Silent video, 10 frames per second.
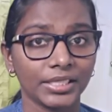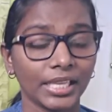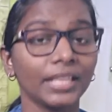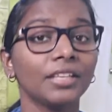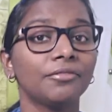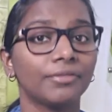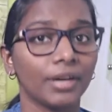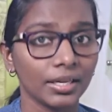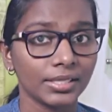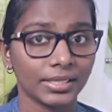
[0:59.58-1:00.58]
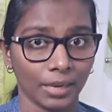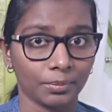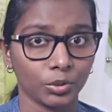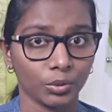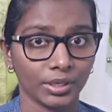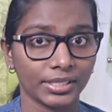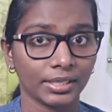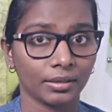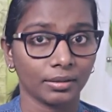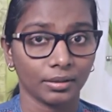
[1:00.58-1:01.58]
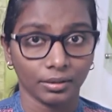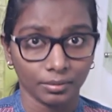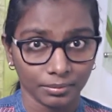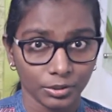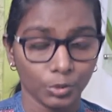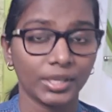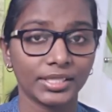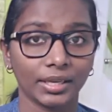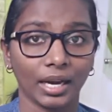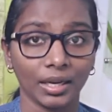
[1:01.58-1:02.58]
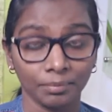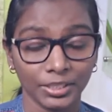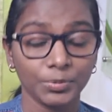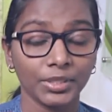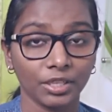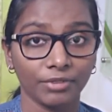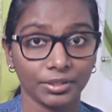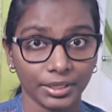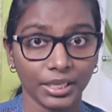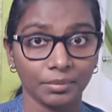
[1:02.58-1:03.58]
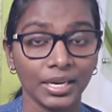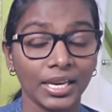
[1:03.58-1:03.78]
taking the first step towards the accomplishment of a dream